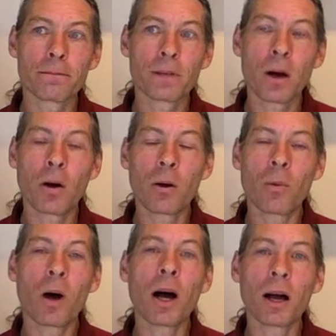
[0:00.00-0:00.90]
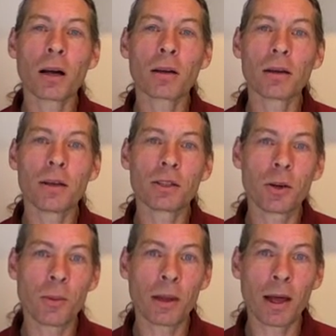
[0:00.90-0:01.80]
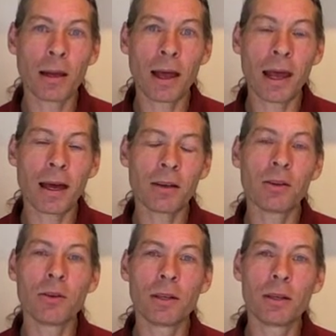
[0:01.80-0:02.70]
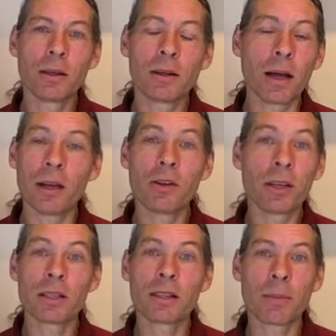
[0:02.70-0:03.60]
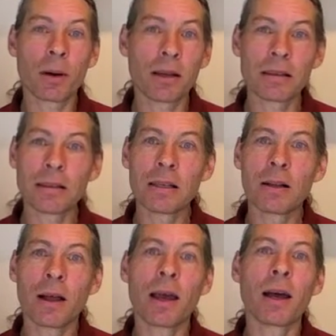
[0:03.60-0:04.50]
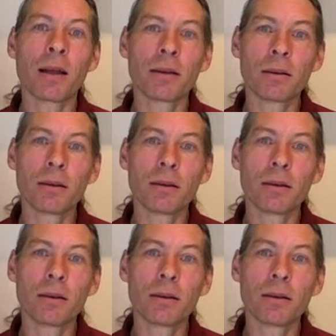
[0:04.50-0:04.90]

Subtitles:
Go on a walk and show me that an ant, that you didn't step on a single ant,